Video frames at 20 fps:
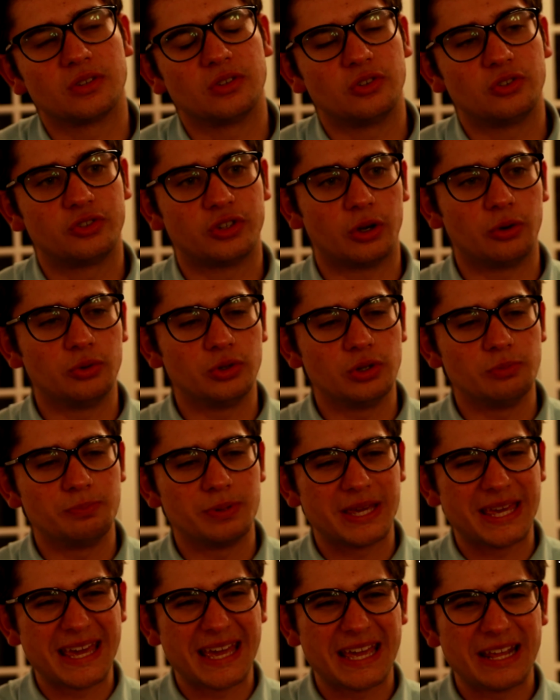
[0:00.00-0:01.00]
So you
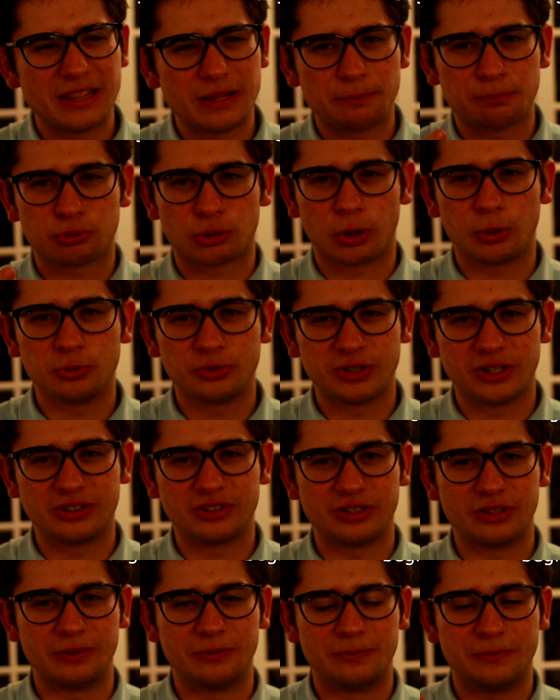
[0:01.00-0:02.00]
begin the
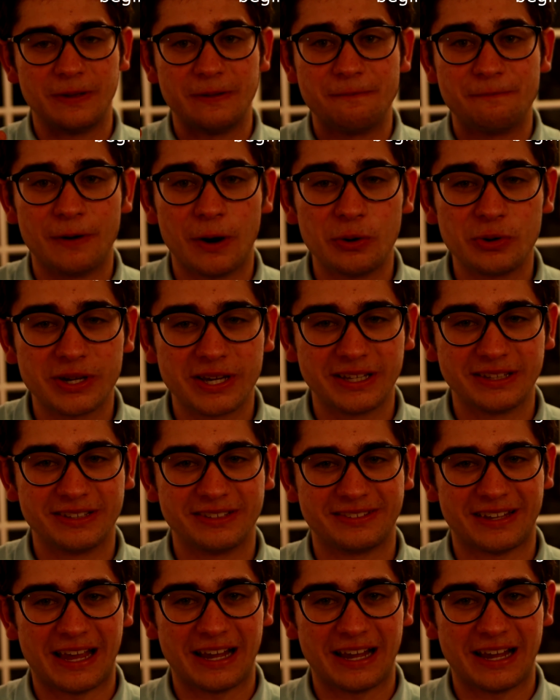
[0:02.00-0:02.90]
process of invoking this